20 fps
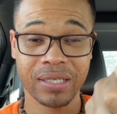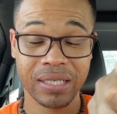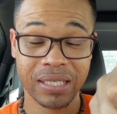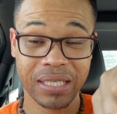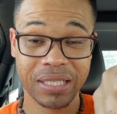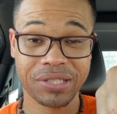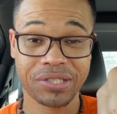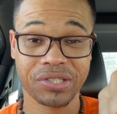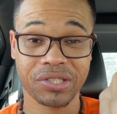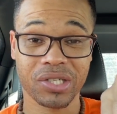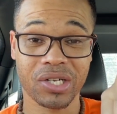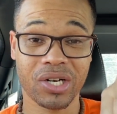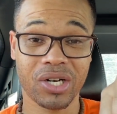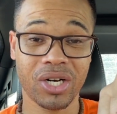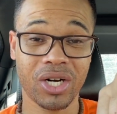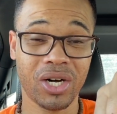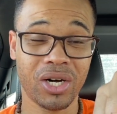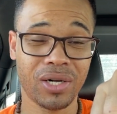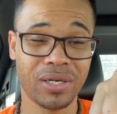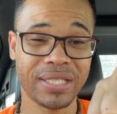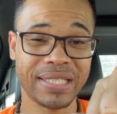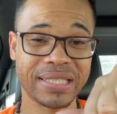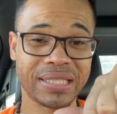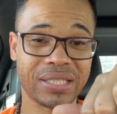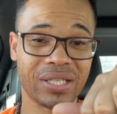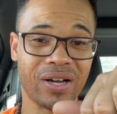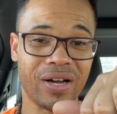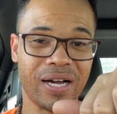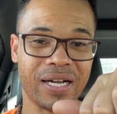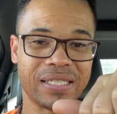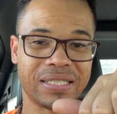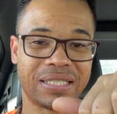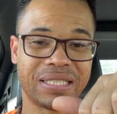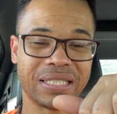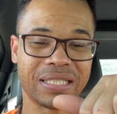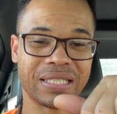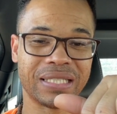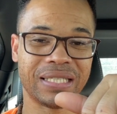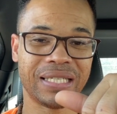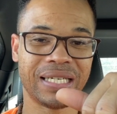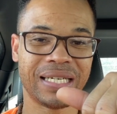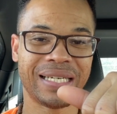it's slowly starting to